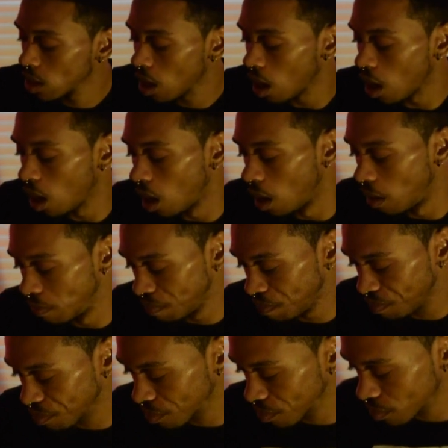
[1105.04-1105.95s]
Um,
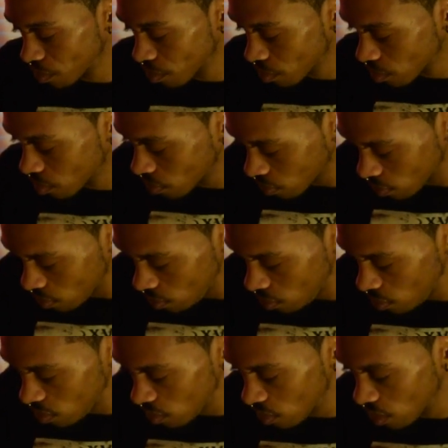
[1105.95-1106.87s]

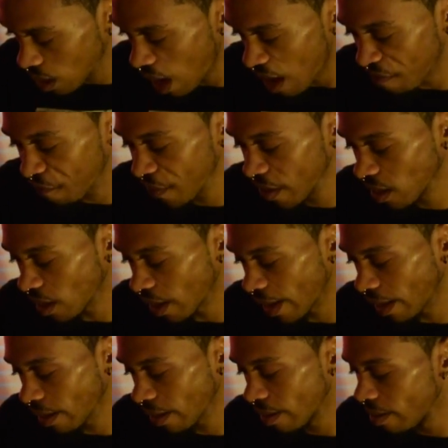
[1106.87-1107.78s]
I feel
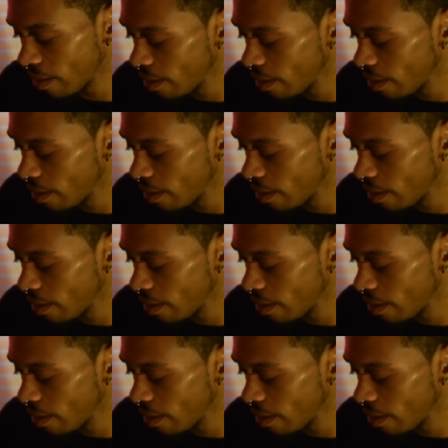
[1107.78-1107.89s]
like